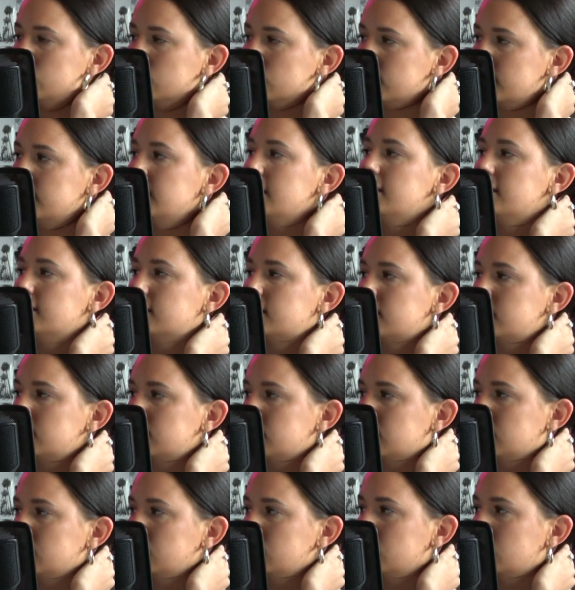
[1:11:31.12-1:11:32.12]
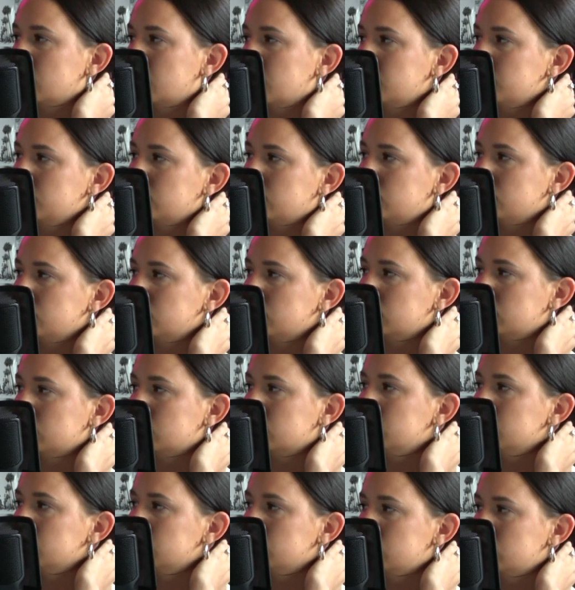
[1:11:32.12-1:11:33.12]
your niece, you know, you
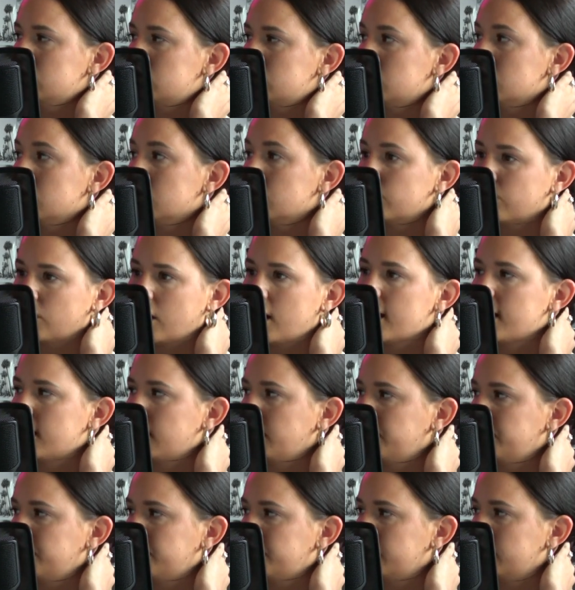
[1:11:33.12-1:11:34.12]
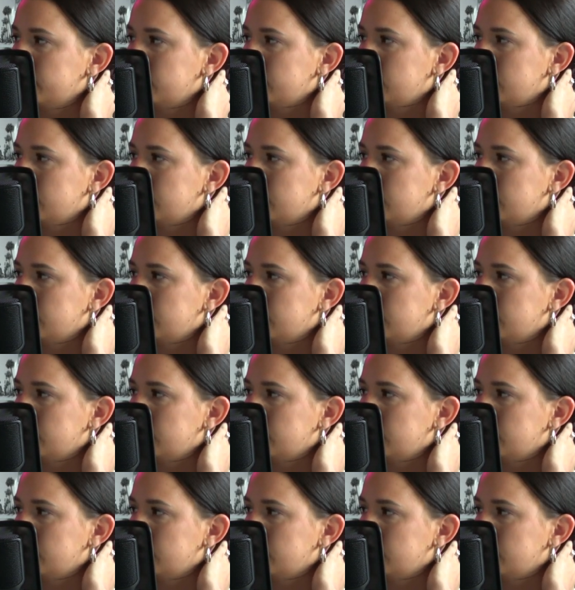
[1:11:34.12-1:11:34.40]
lose your wife